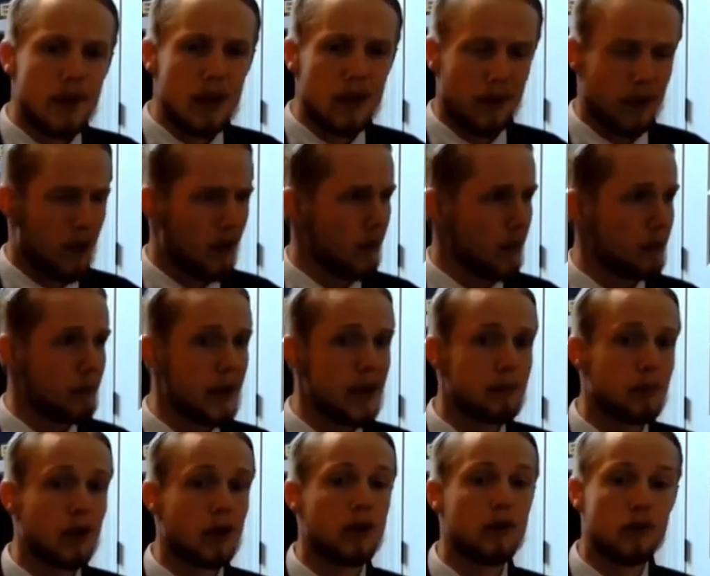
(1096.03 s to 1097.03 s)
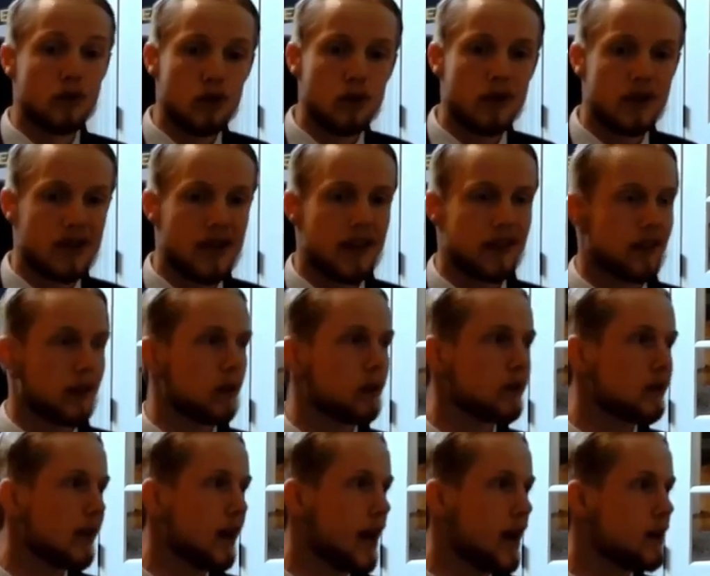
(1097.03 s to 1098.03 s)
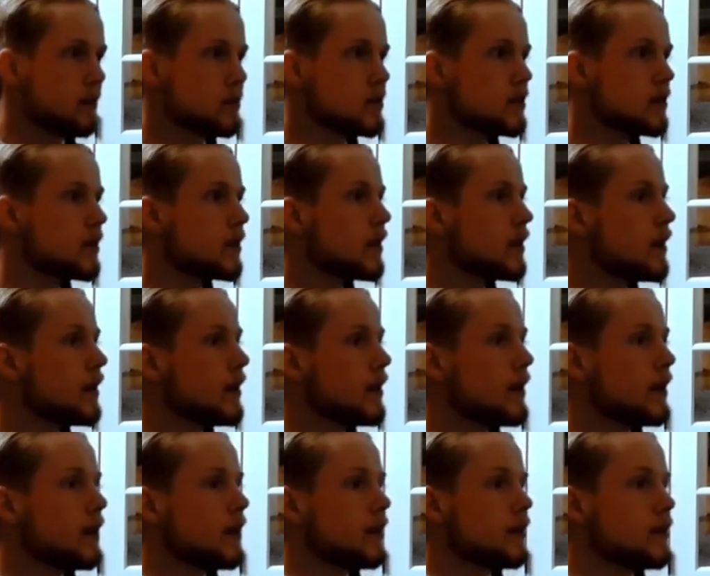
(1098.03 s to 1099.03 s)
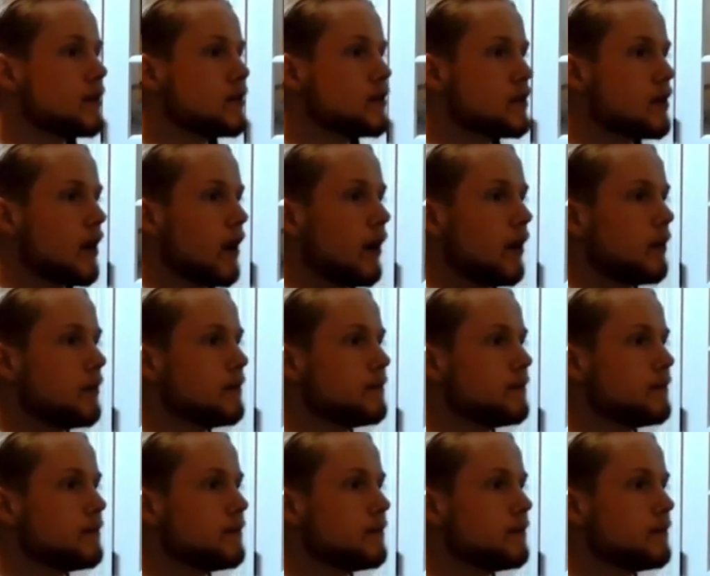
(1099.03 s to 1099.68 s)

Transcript: All the people who do attend those games. So.